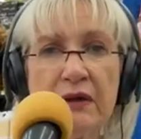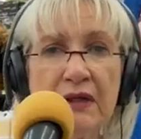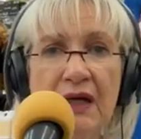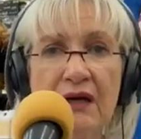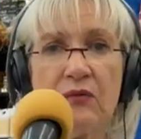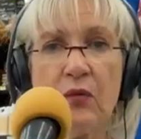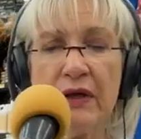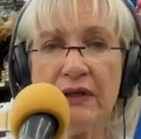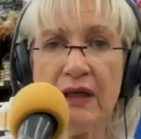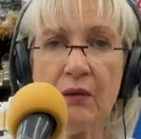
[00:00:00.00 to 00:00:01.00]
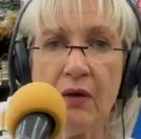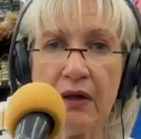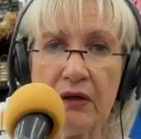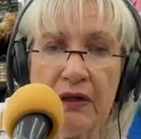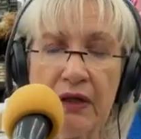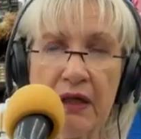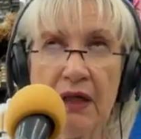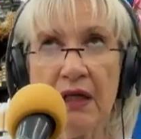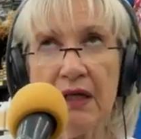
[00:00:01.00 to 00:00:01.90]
we only have 1 day watering,